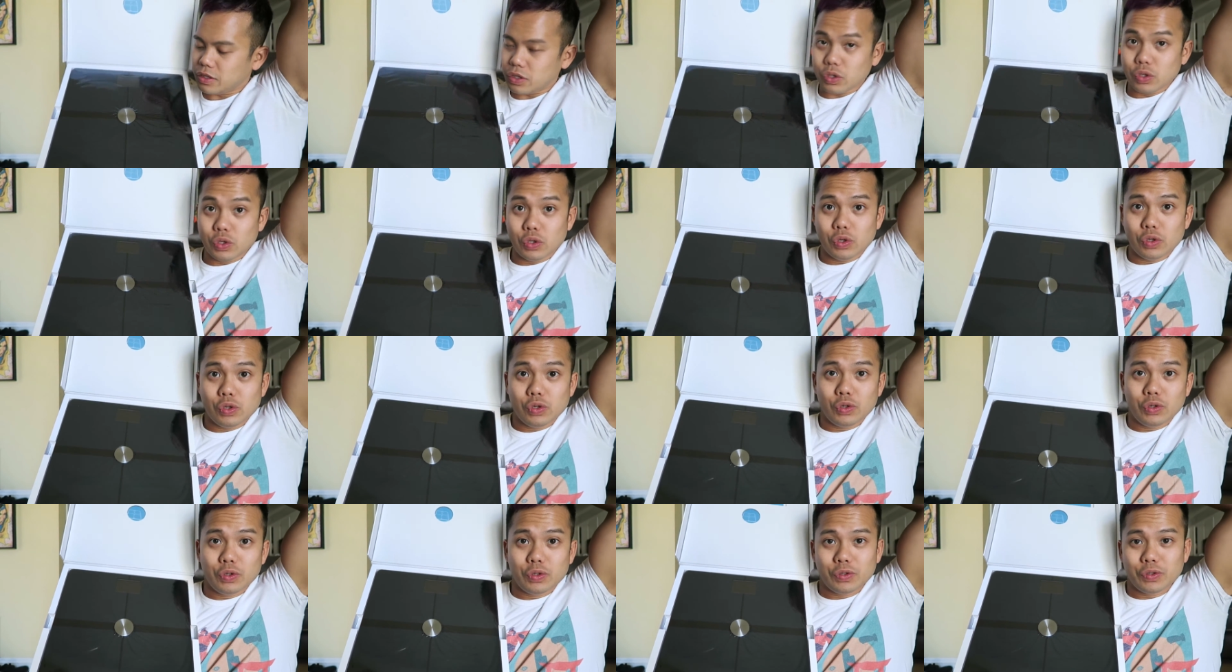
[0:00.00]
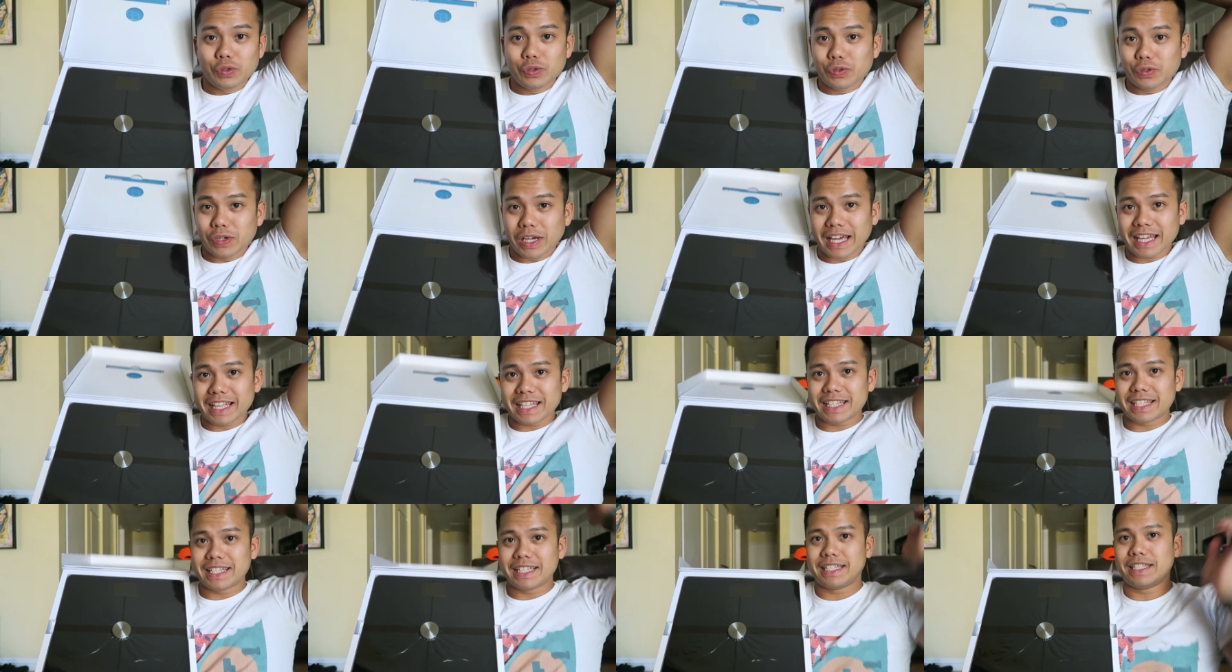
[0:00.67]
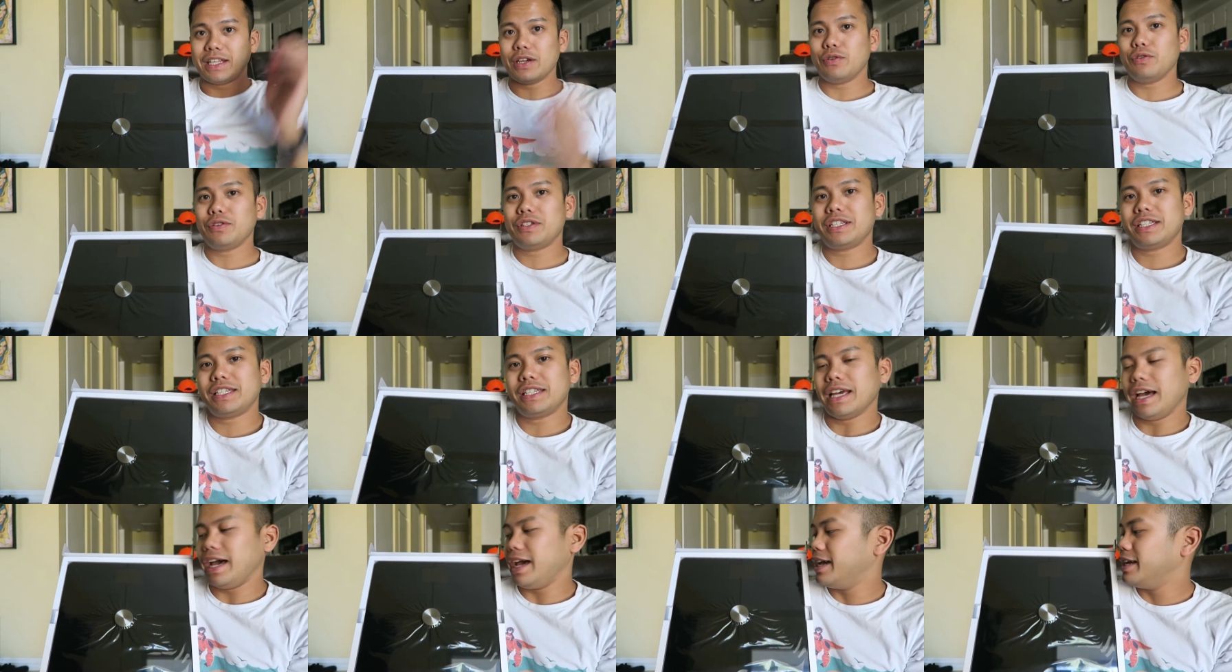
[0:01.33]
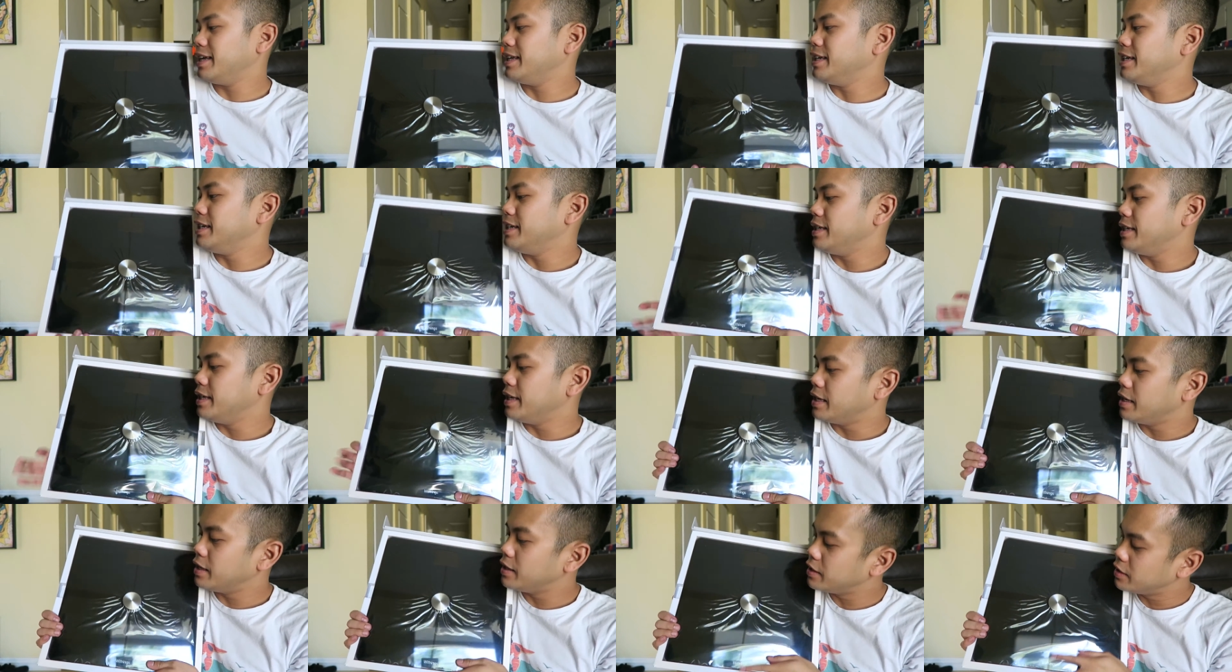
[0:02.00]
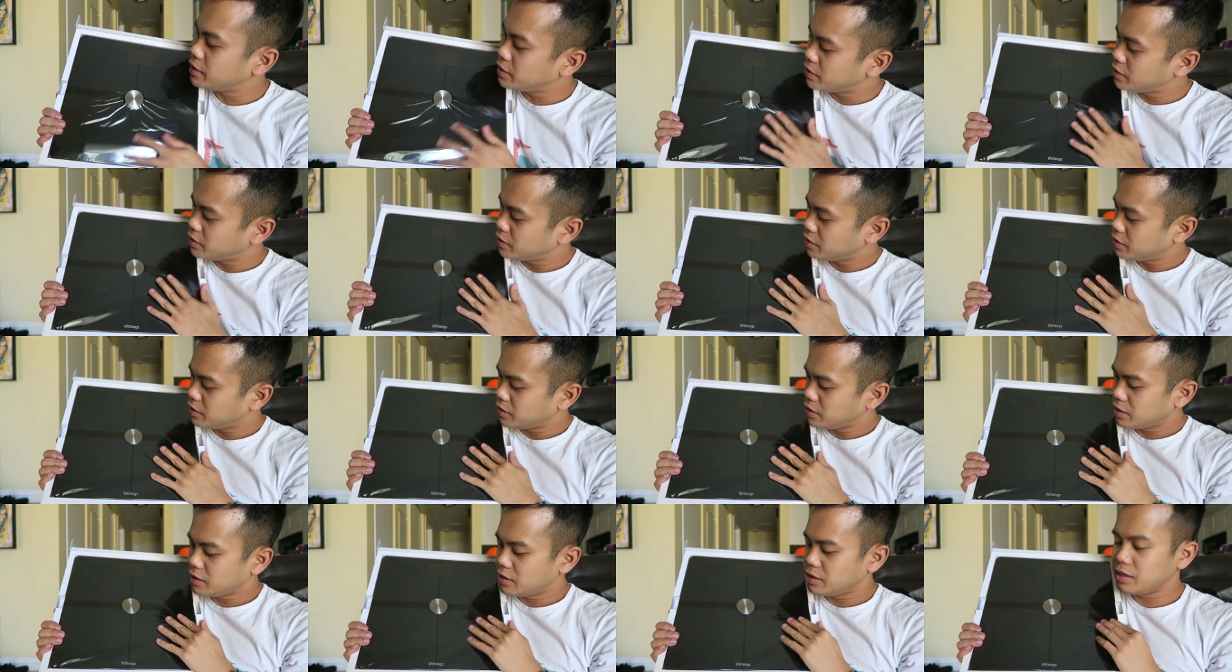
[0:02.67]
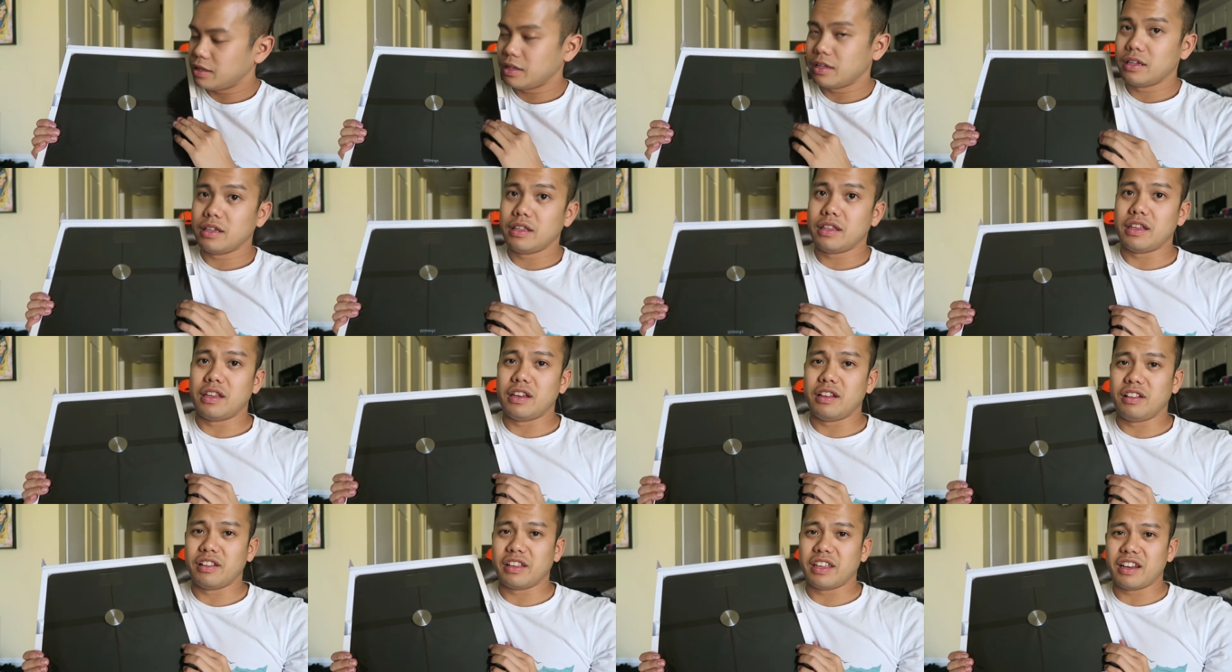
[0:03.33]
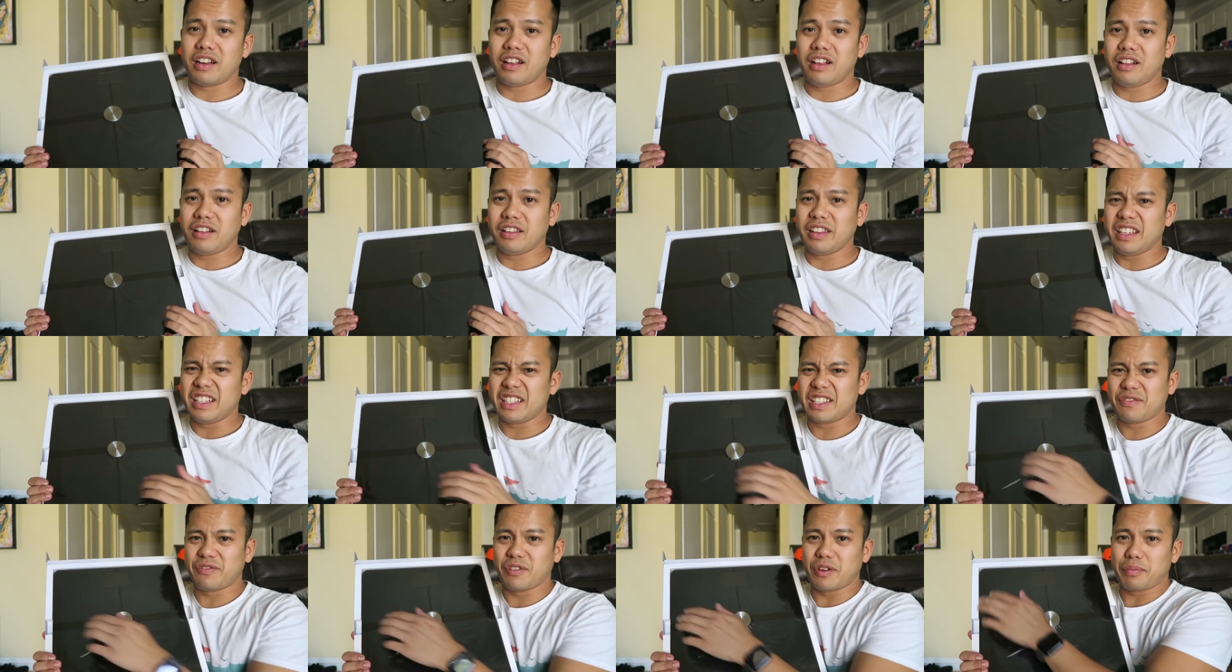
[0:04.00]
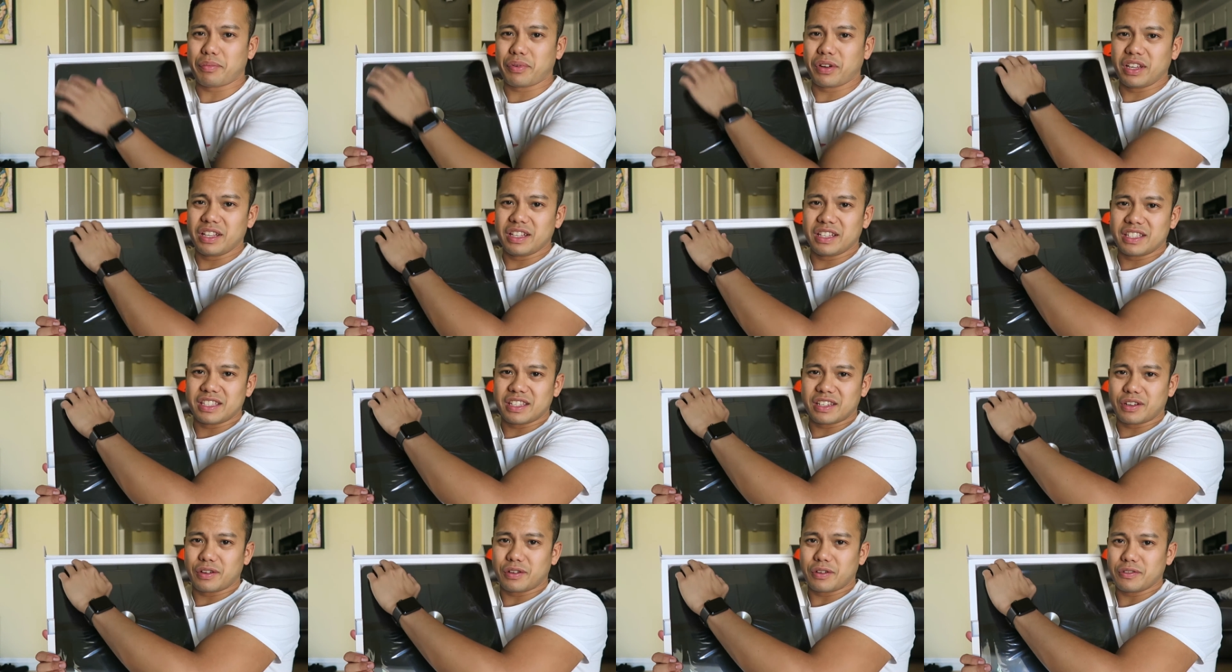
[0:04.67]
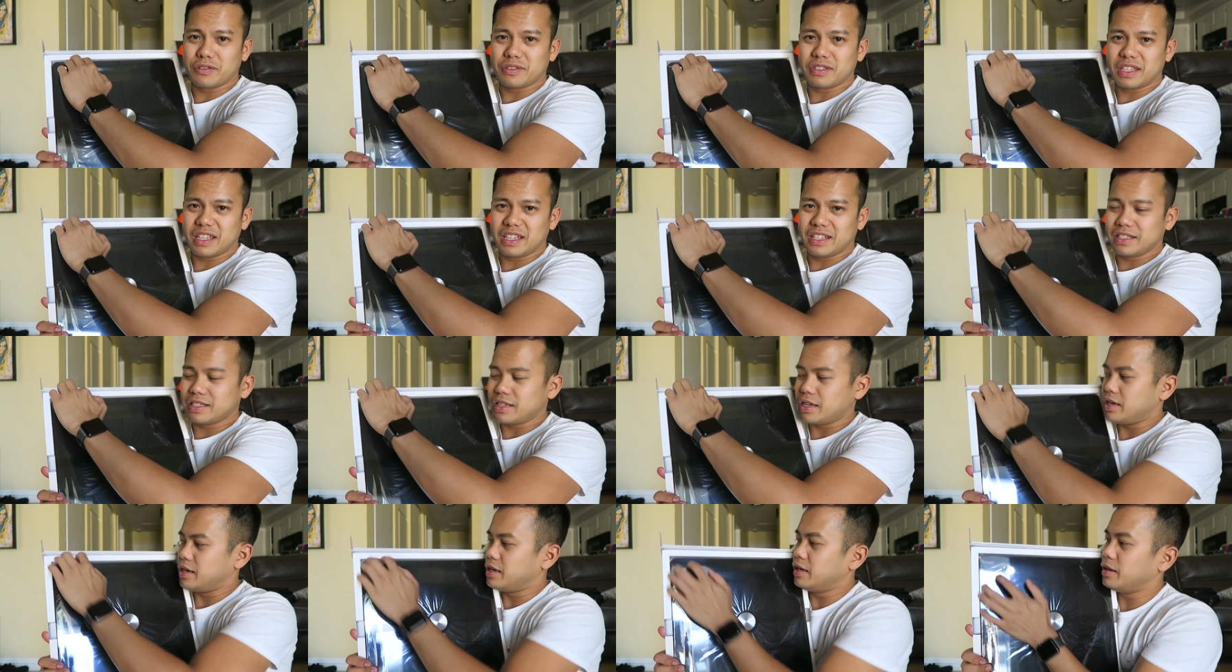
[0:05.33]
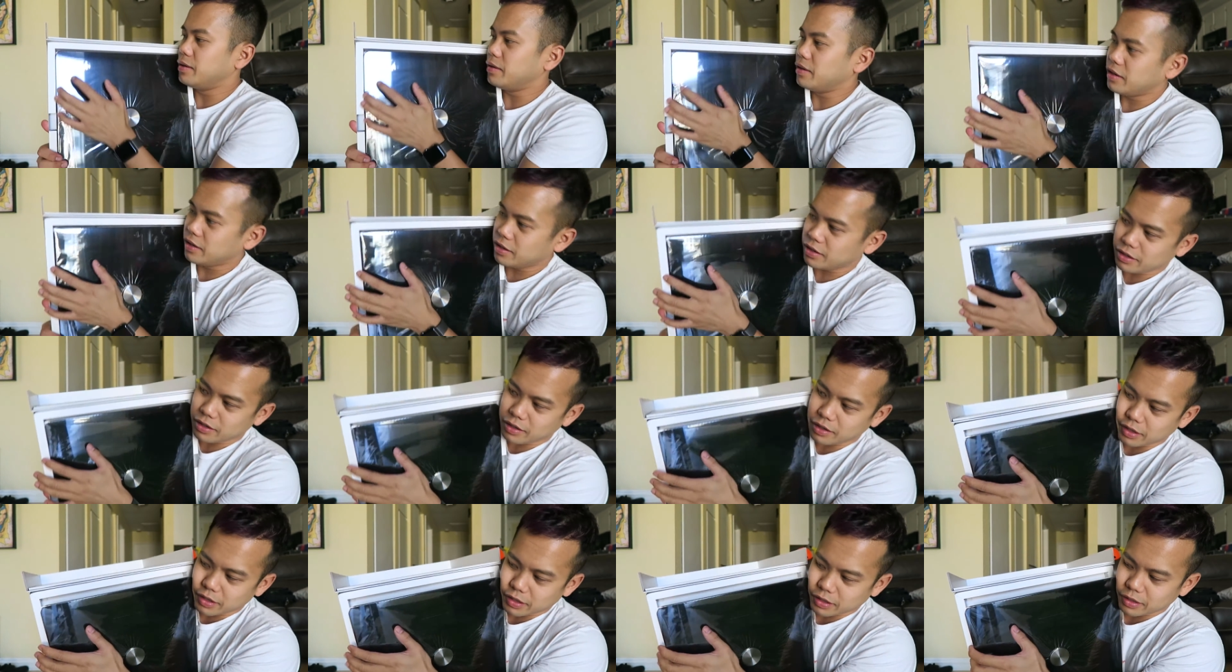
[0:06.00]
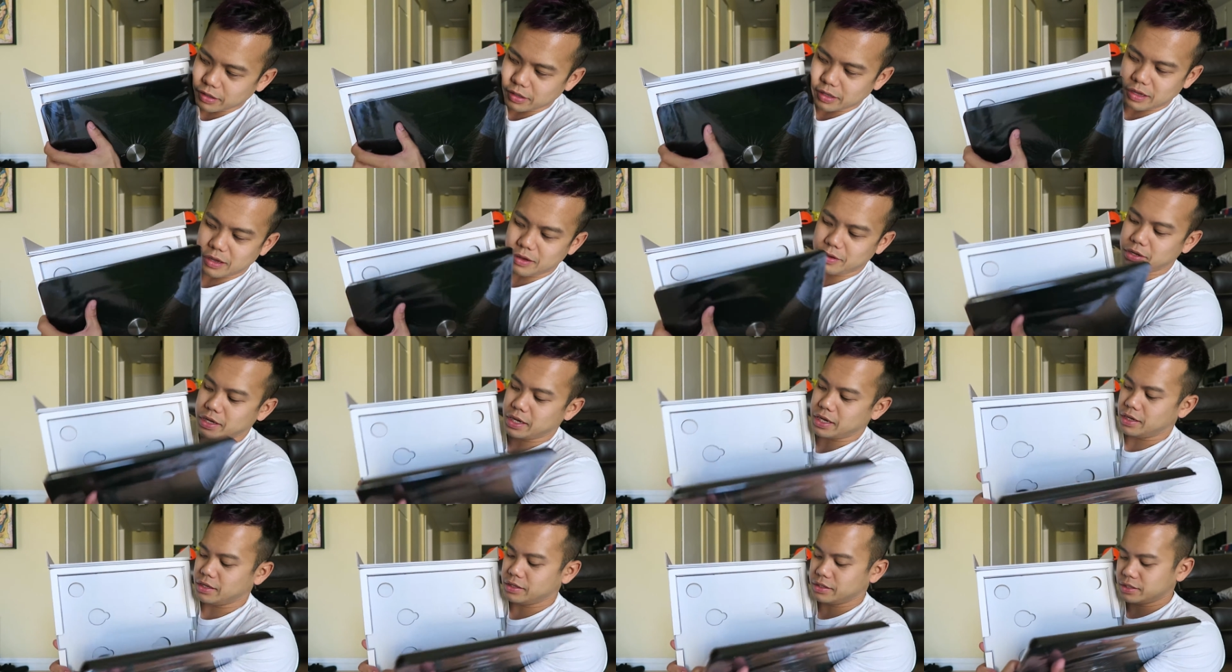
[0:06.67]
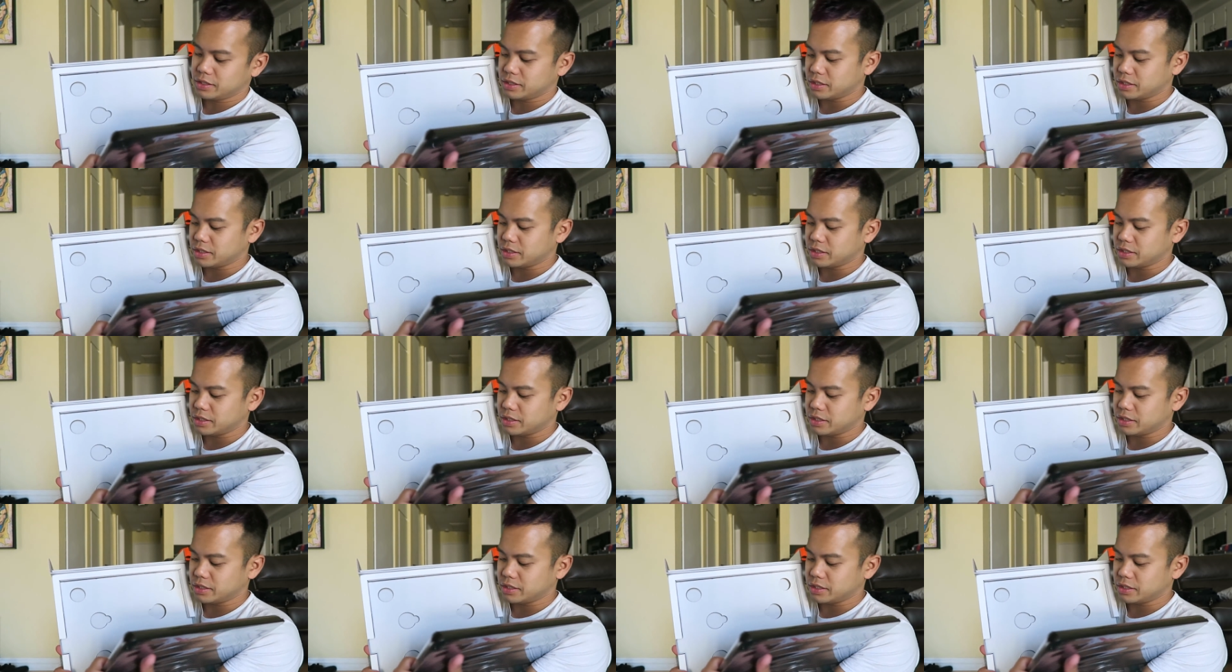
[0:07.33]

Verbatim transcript: Ooh, it's so shiny. And then I'll get all these footprints and gross things on it. Uh, okay.